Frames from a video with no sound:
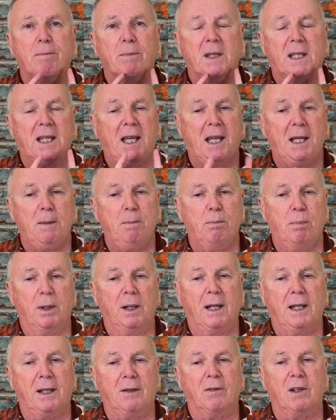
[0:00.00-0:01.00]
keep
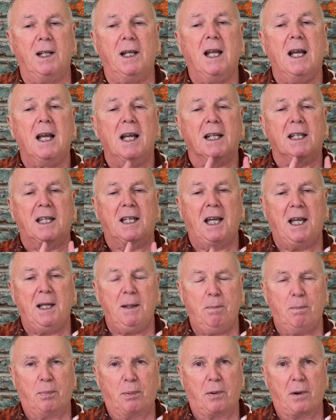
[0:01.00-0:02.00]
believing,
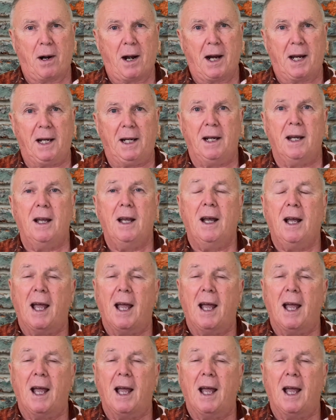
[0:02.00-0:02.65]
keep praying,